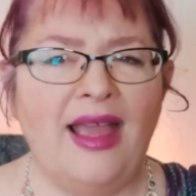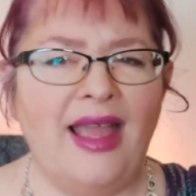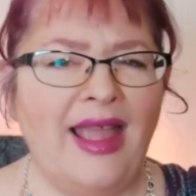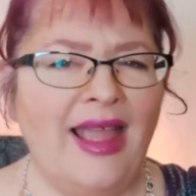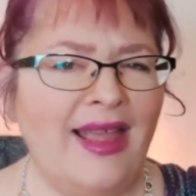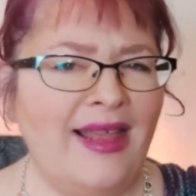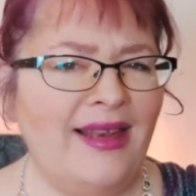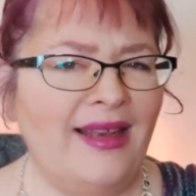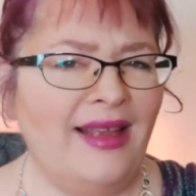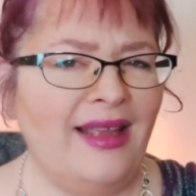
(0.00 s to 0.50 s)

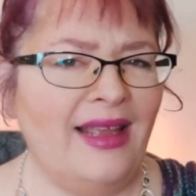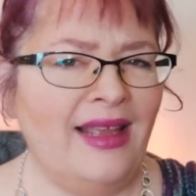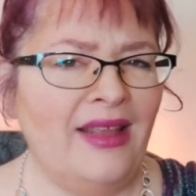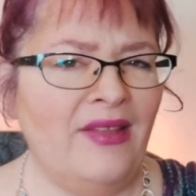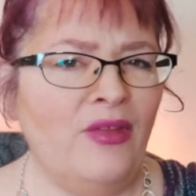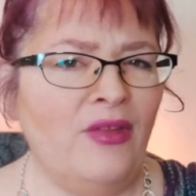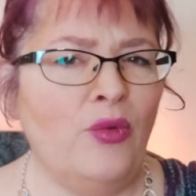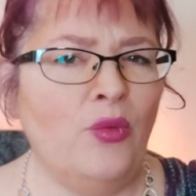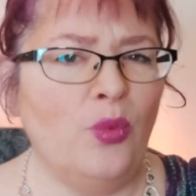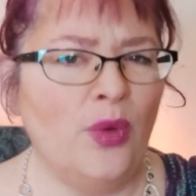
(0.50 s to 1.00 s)
And
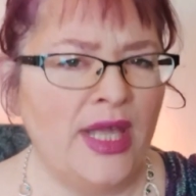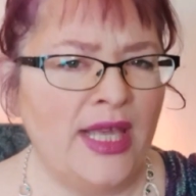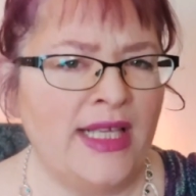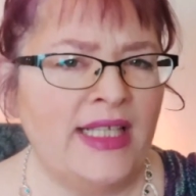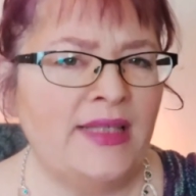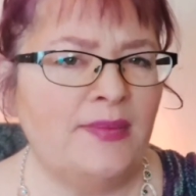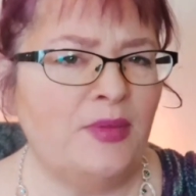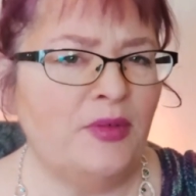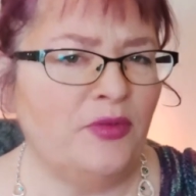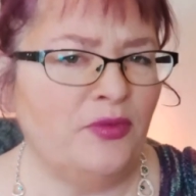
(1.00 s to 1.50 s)
in the
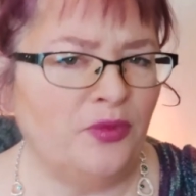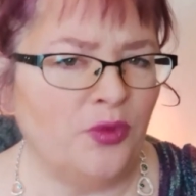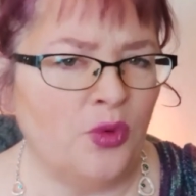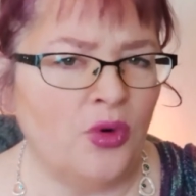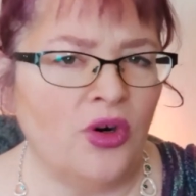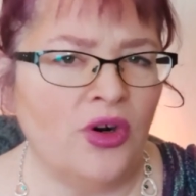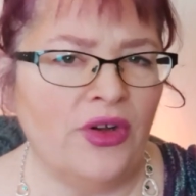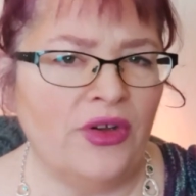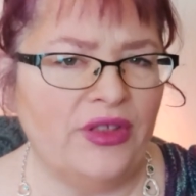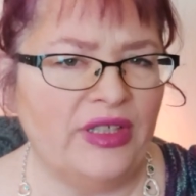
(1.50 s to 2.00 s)
weeks
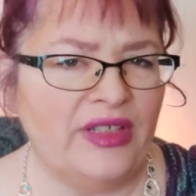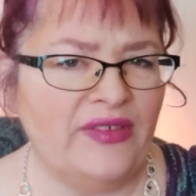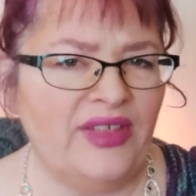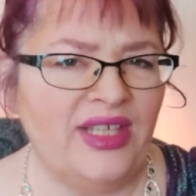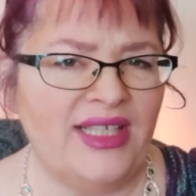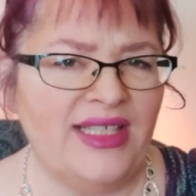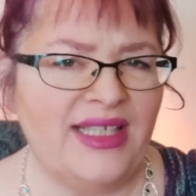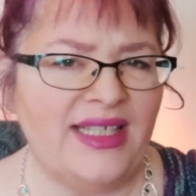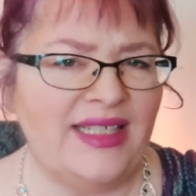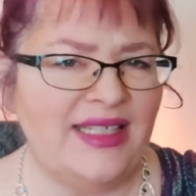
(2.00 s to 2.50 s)
before
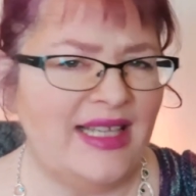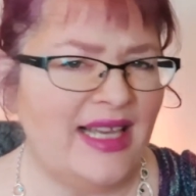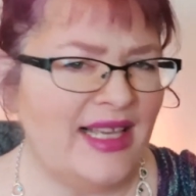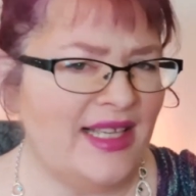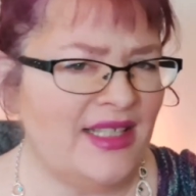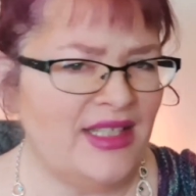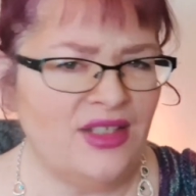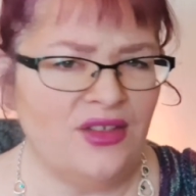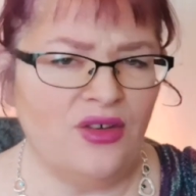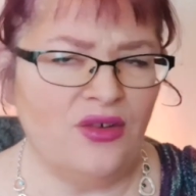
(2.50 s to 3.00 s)
Olivia's
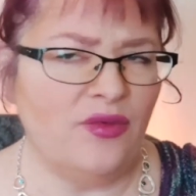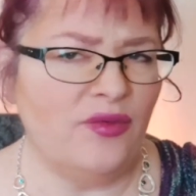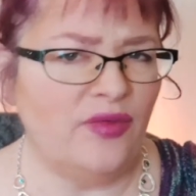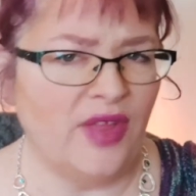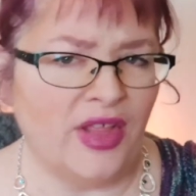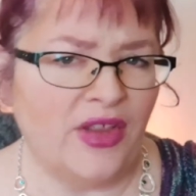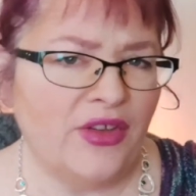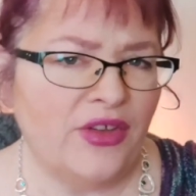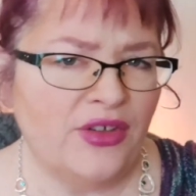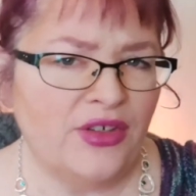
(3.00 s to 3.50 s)
intestinal
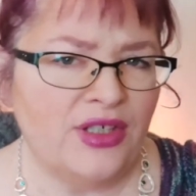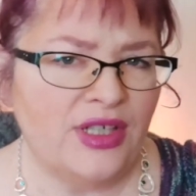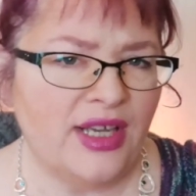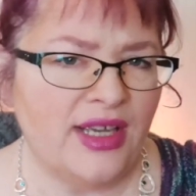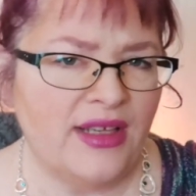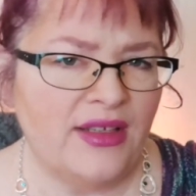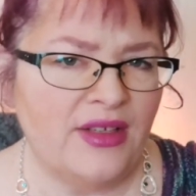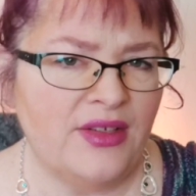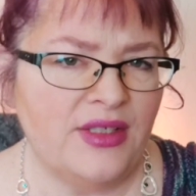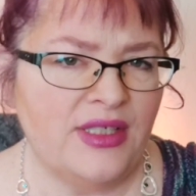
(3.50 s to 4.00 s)
failure
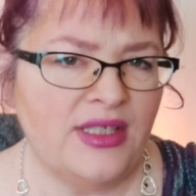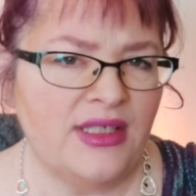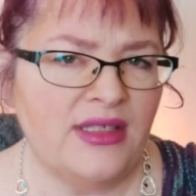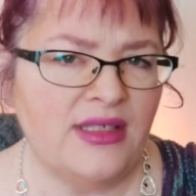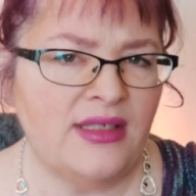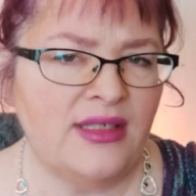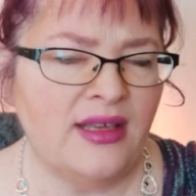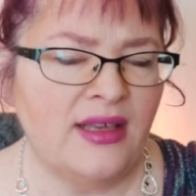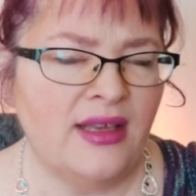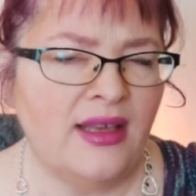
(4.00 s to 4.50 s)

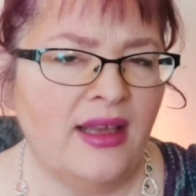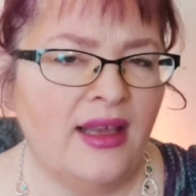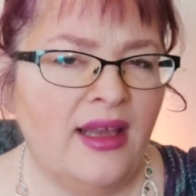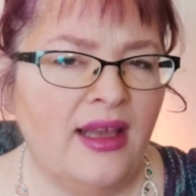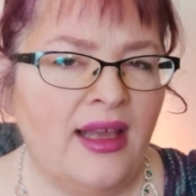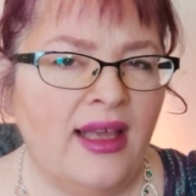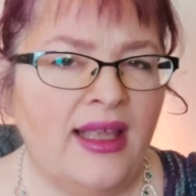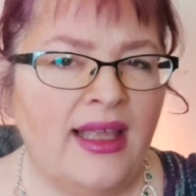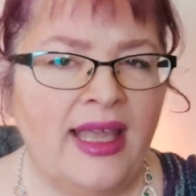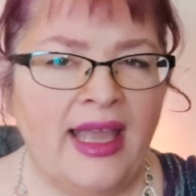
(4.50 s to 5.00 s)
diagnosis,
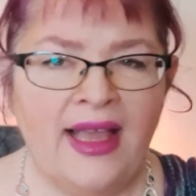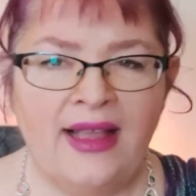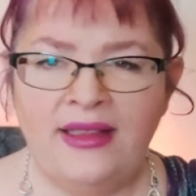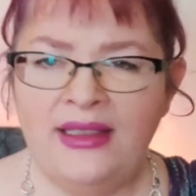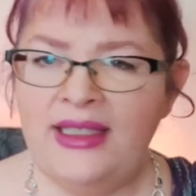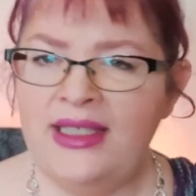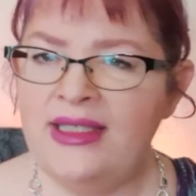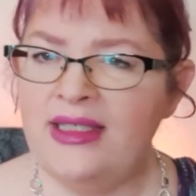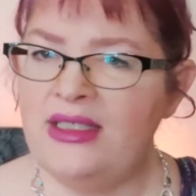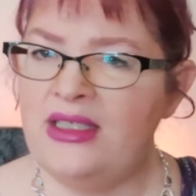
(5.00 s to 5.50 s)

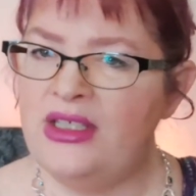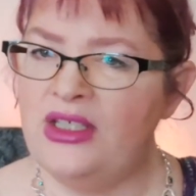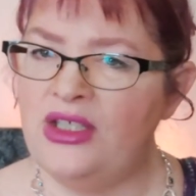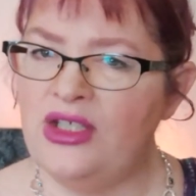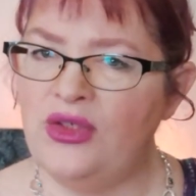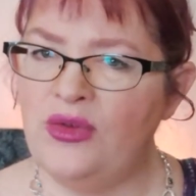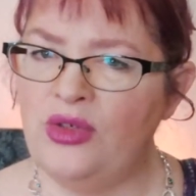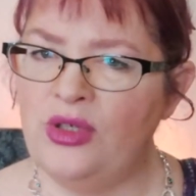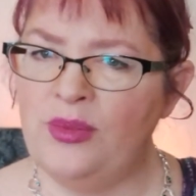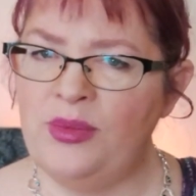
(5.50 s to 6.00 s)
Kelly's
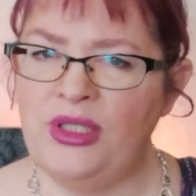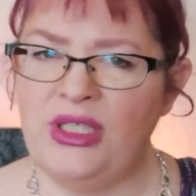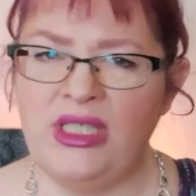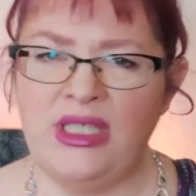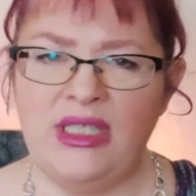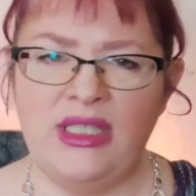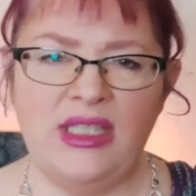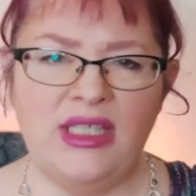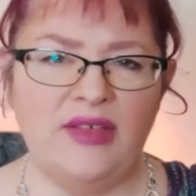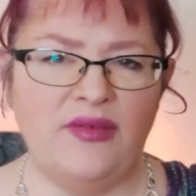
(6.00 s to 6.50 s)

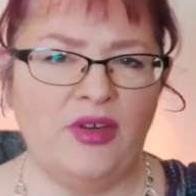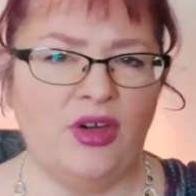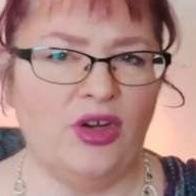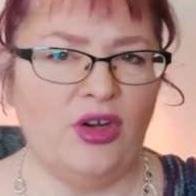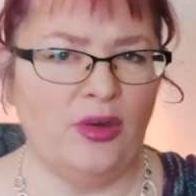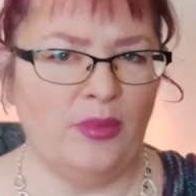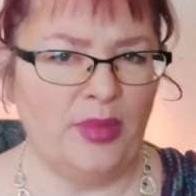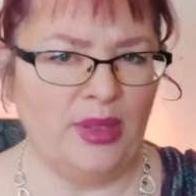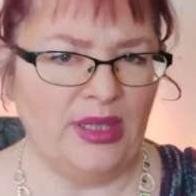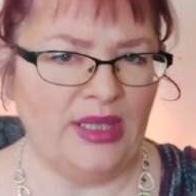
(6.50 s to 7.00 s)
descriptions of
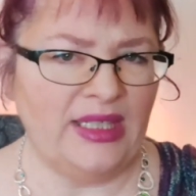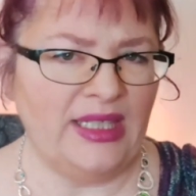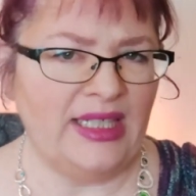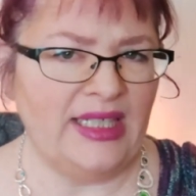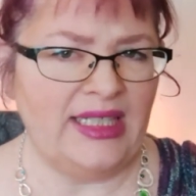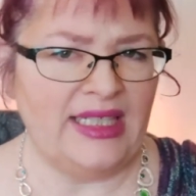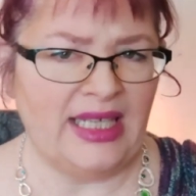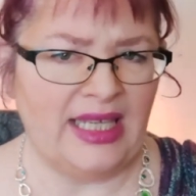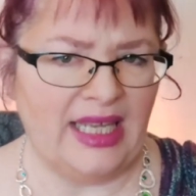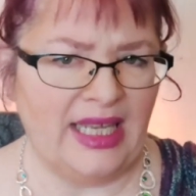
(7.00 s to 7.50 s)
her
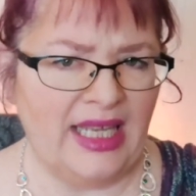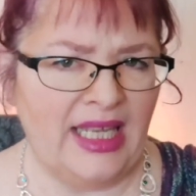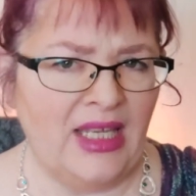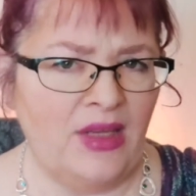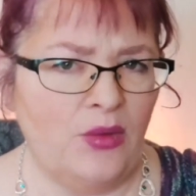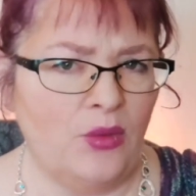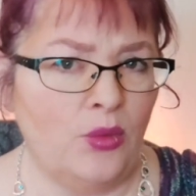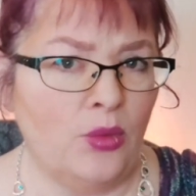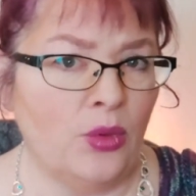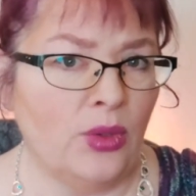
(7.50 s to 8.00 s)
ability to
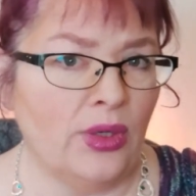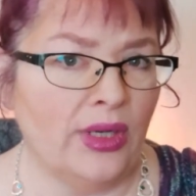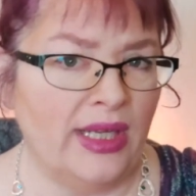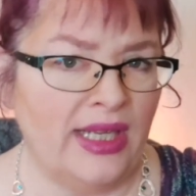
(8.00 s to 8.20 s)
eat were